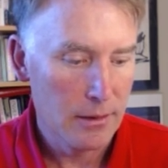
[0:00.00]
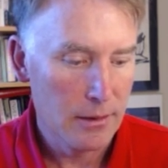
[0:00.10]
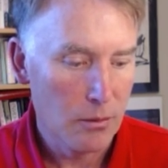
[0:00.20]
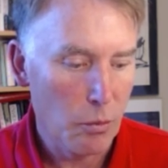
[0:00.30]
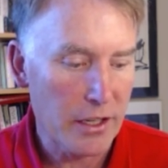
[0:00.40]

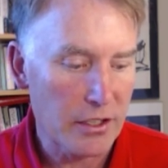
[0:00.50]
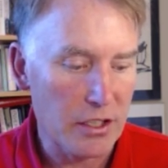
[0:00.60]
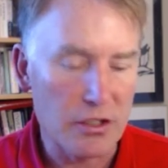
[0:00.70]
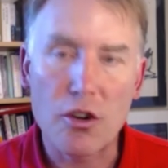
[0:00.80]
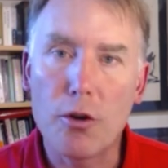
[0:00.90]
What is
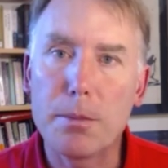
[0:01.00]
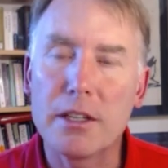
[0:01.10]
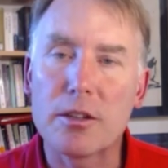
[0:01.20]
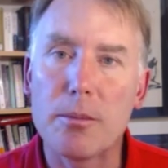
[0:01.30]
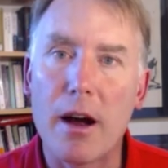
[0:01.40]
this open
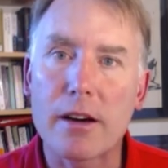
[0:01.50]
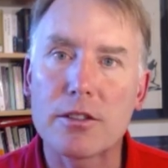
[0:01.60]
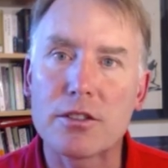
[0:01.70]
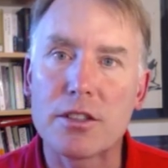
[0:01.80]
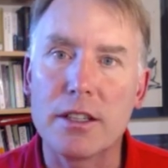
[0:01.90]

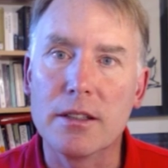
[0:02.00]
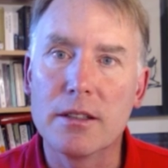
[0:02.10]
democracy?